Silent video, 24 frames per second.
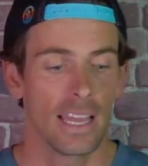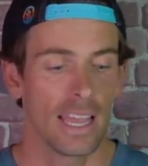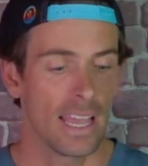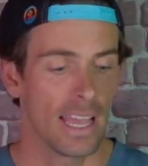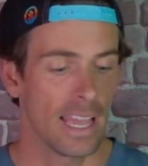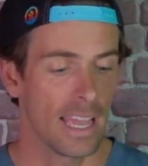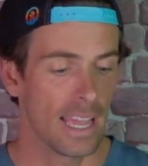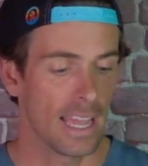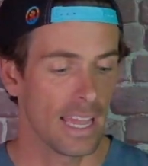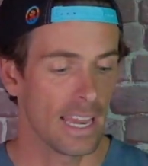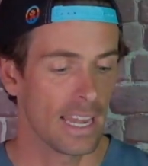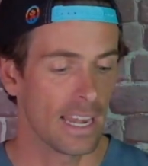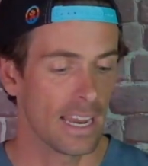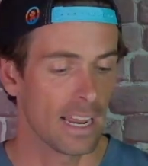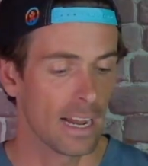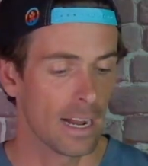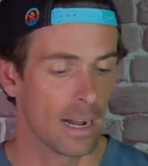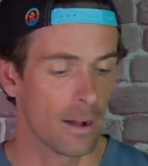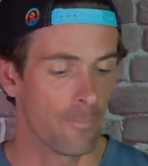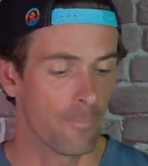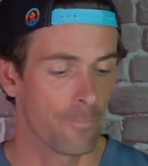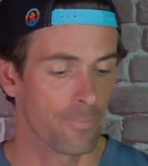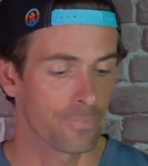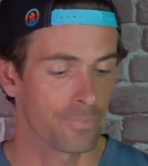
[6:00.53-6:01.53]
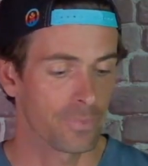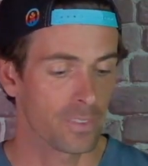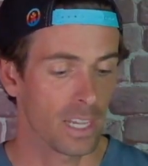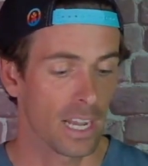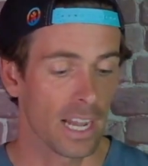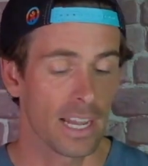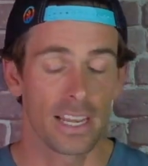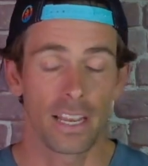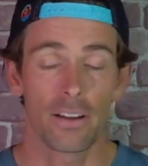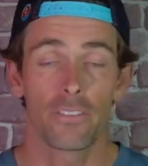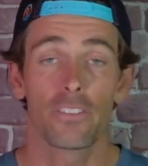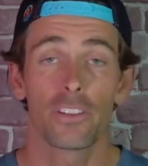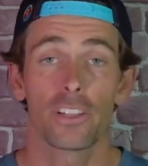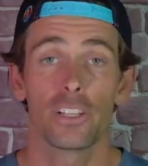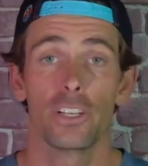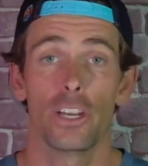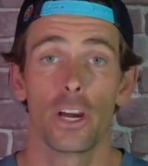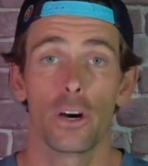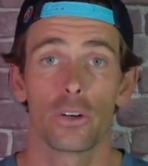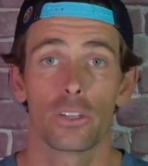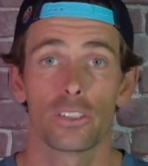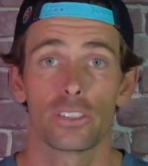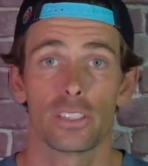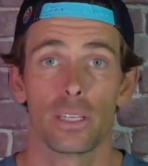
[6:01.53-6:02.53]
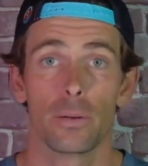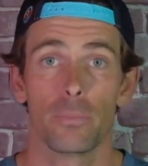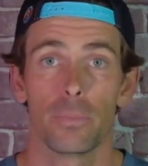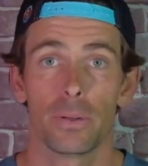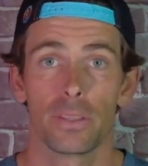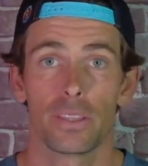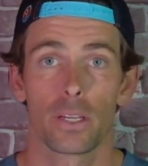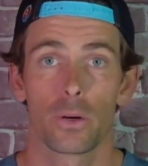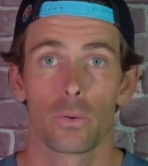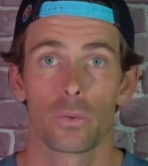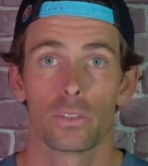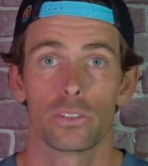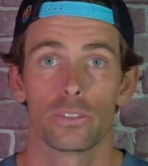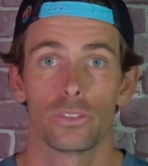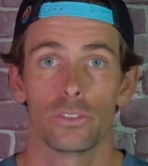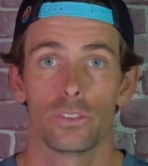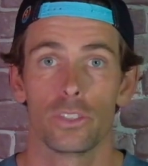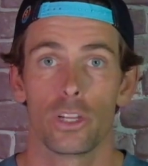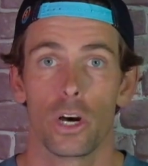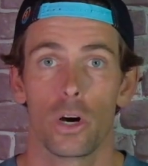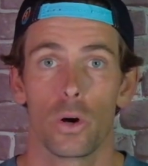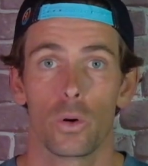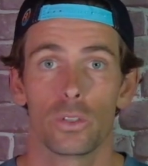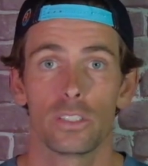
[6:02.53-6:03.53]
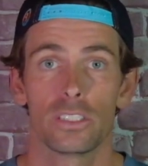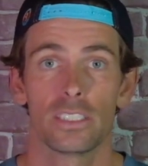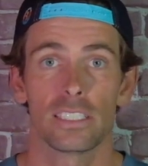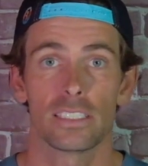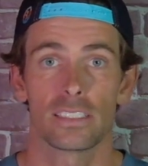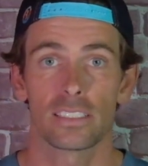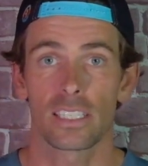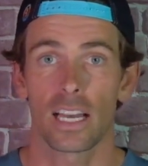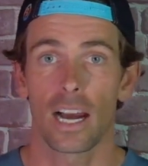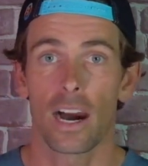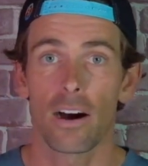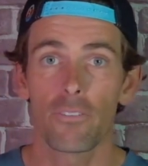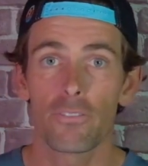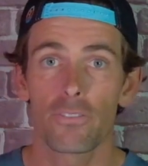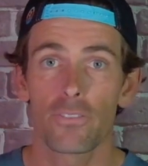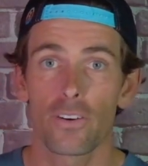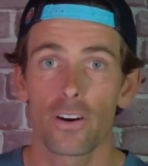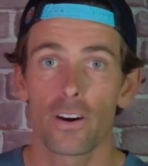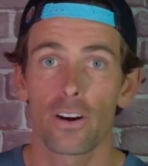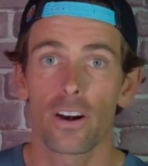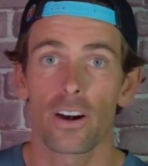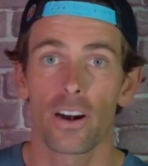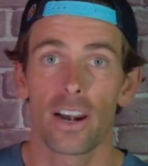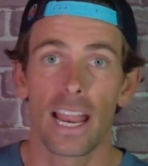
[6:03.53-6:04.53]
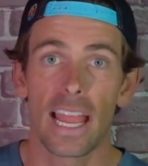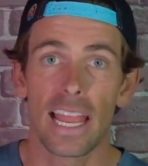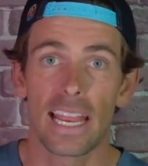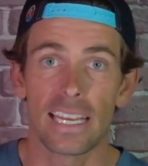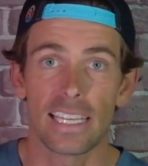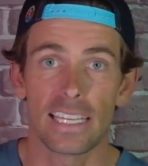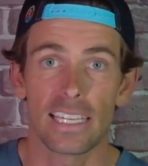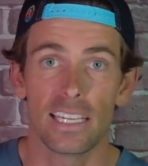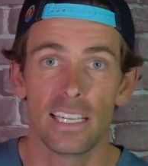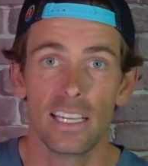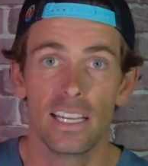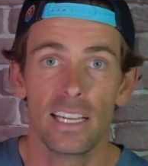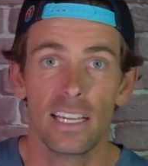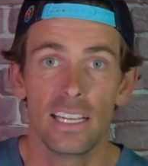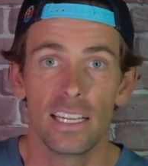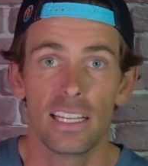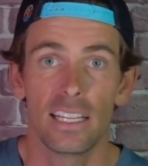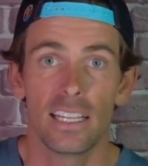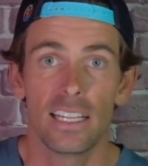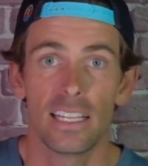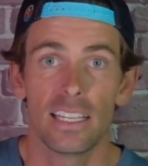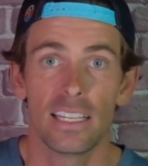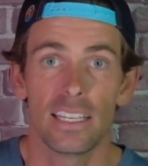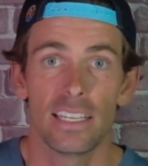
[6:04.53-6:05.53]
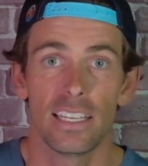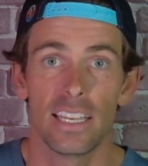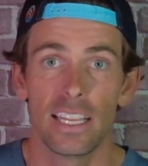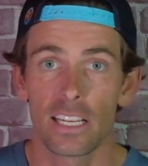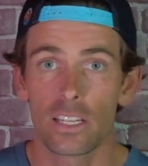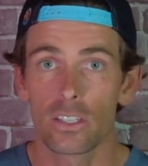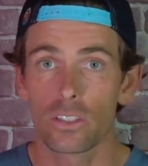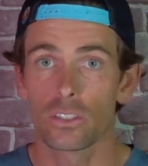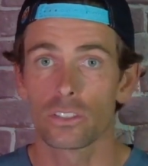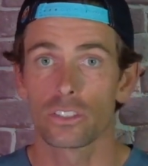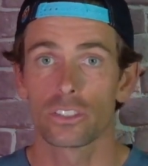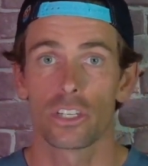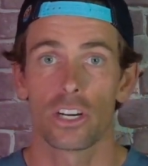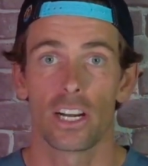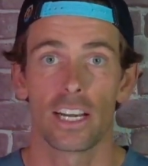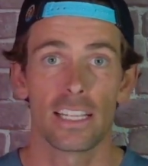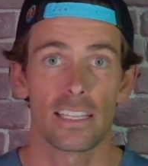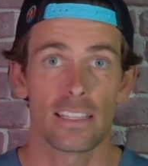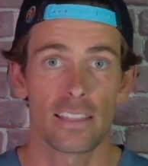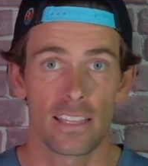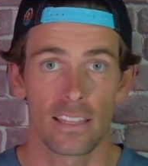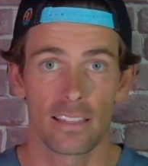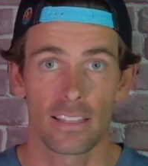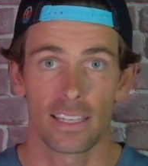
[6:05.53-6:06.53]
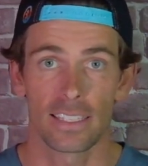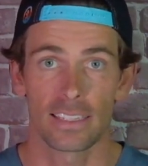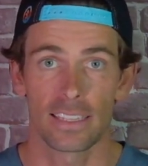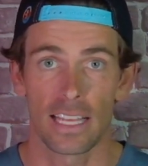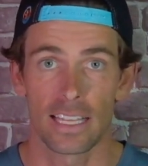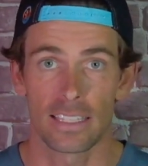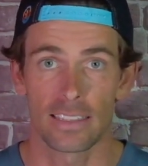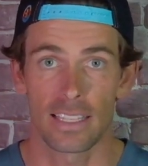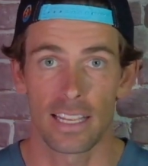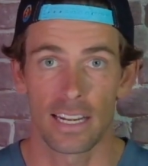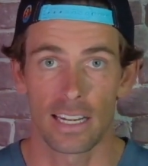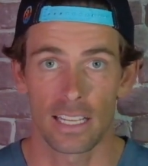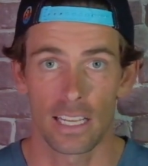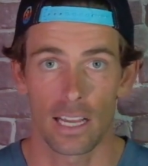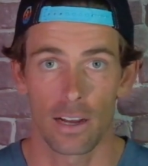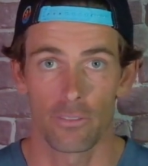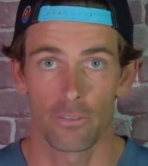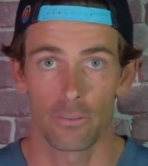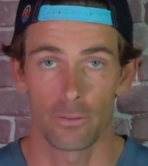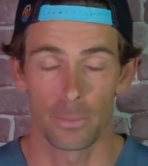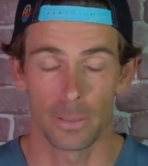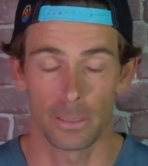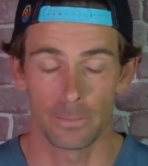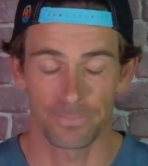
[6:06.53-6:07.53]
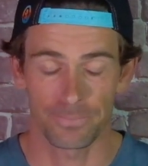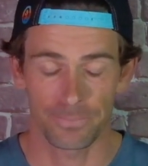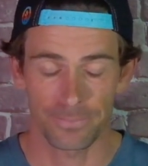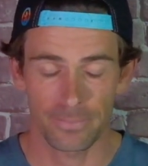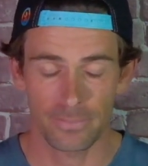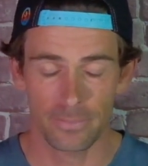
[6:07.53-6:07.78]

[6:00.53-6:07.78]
and I definitely noticed it, but there was no discomfort or any niggles or anything like that that had come from it.